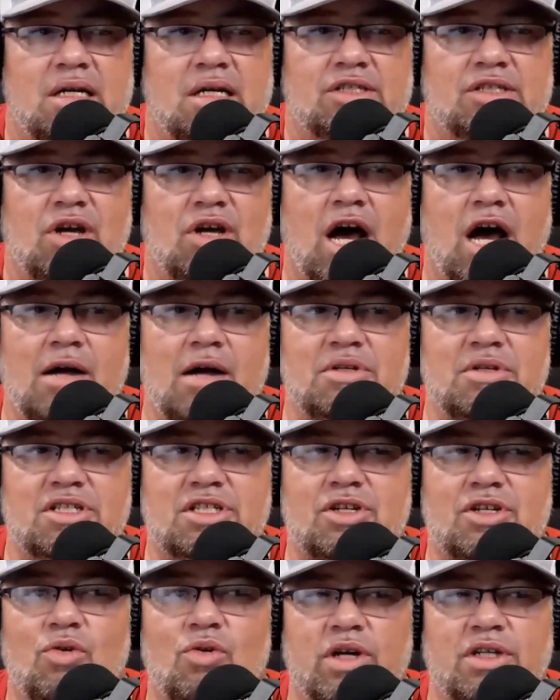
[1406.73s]
So I'm
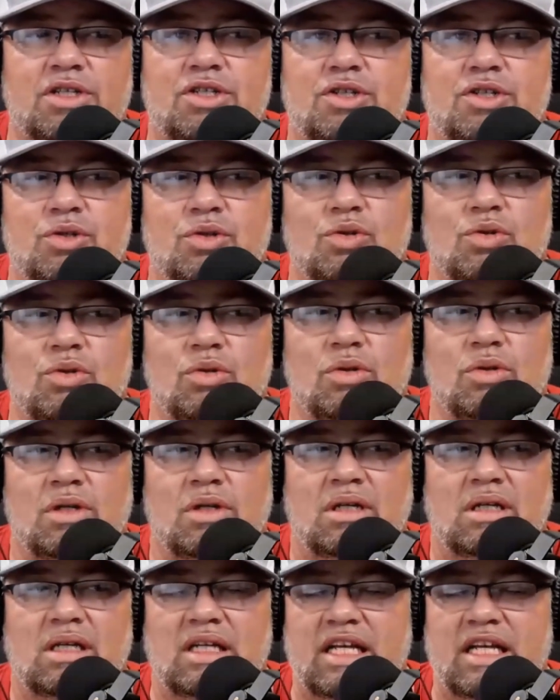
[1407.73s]
just going to
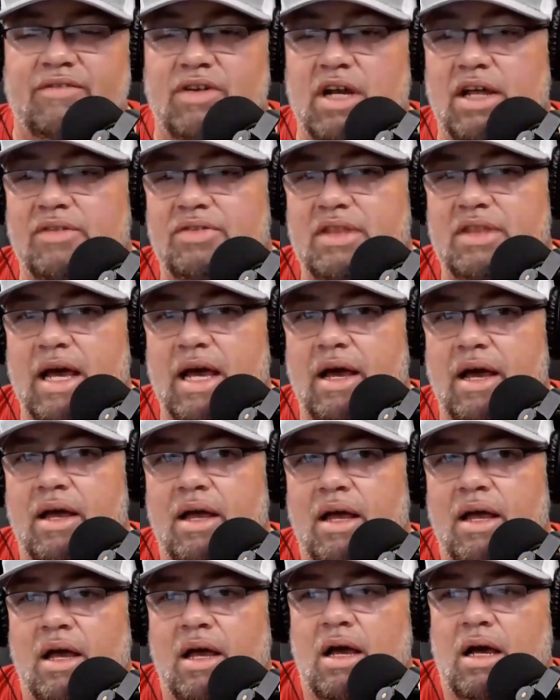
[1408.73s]
leave it at that.
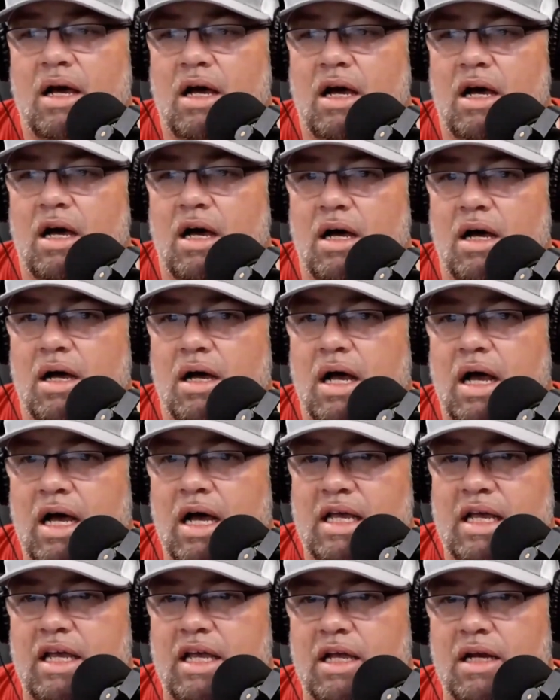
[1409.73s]
Uh,
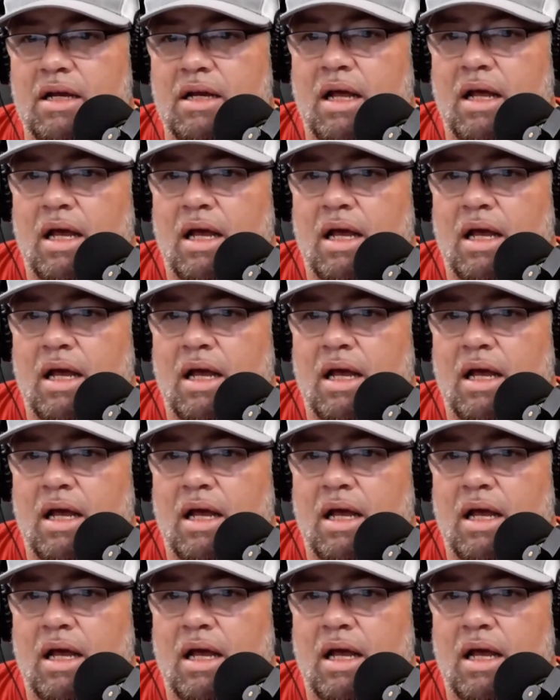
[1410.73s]
again,